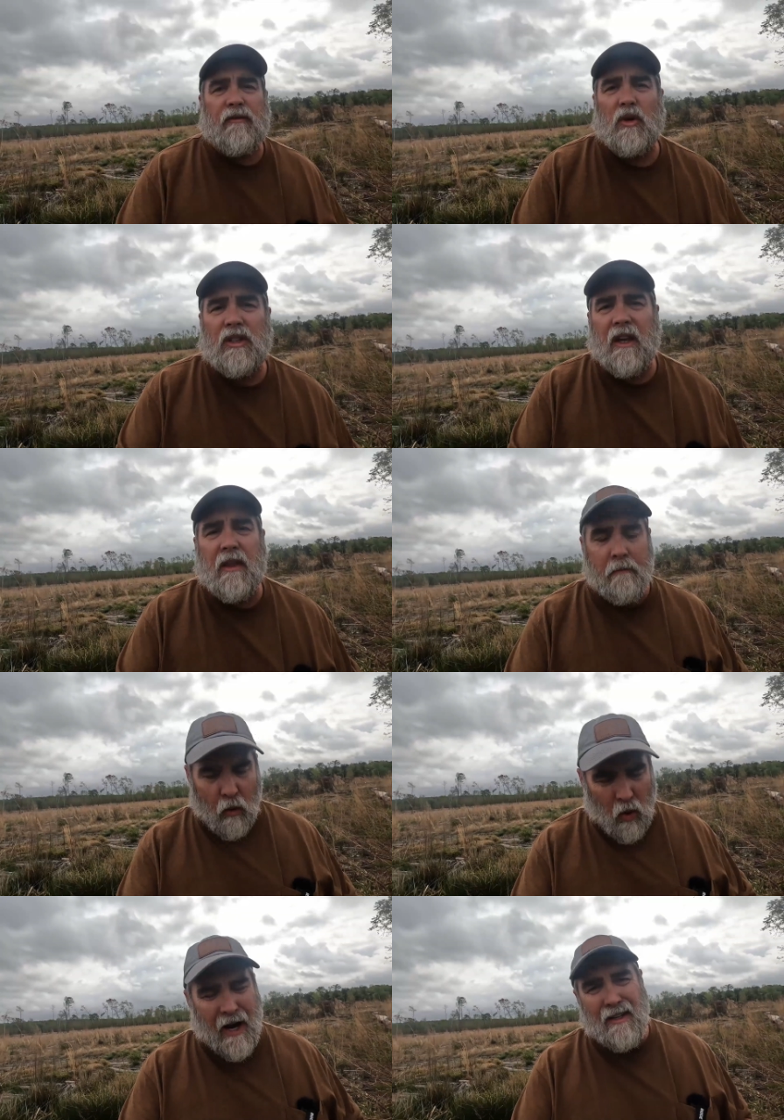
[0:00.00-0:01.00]
Unfortunately, the
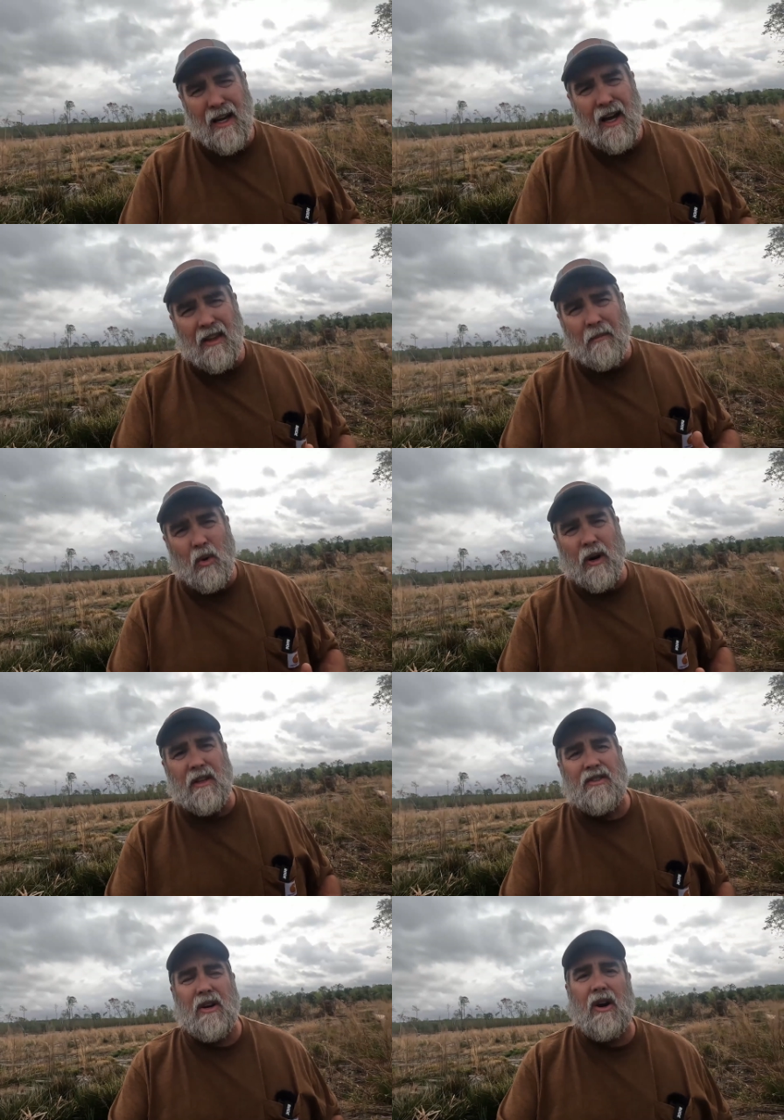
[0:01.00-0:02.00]
more I dug, the more
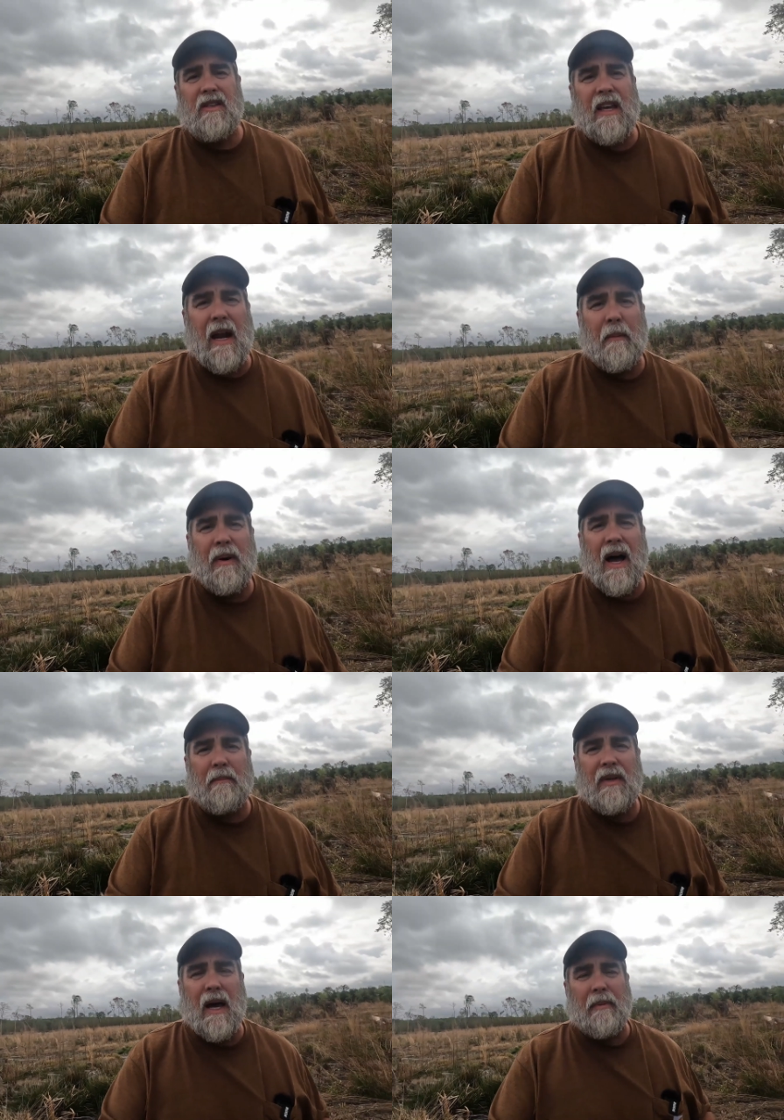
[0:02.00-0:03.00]
concerns kind of
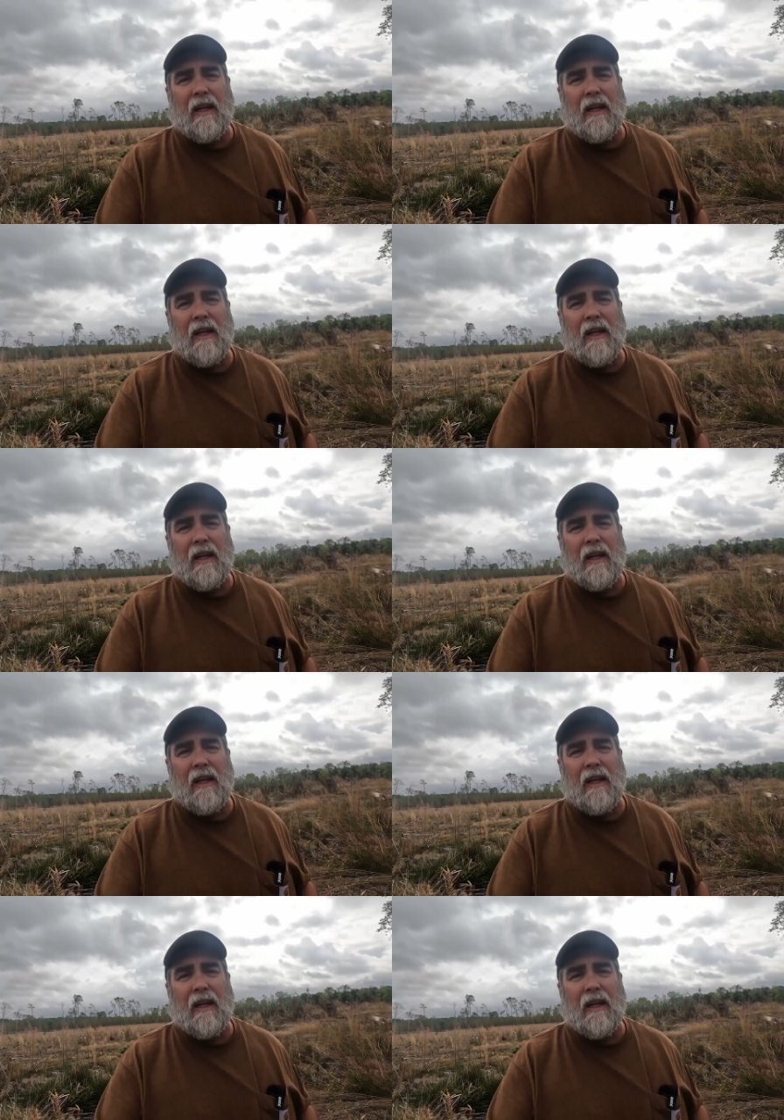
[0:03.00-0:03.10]
popped up.